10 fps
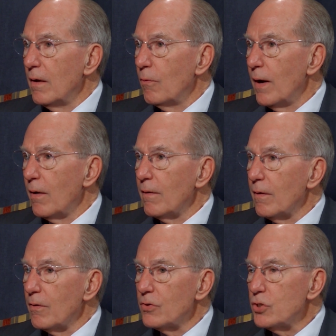Well,
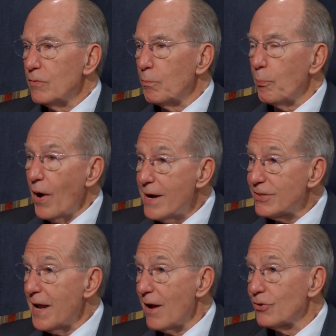she priced
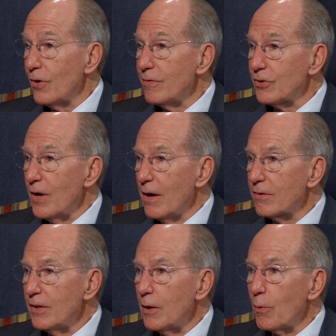out service
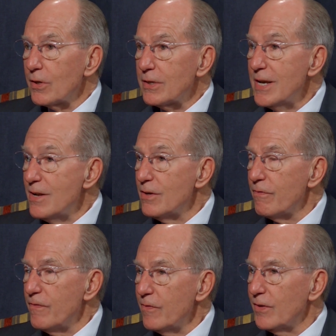dogs, and they were $10,000 to
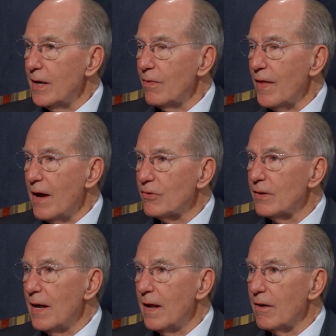
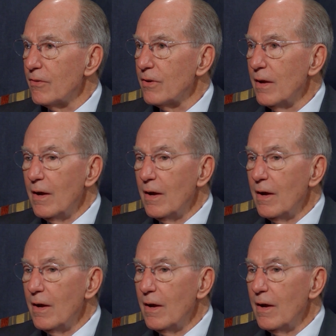$15,000.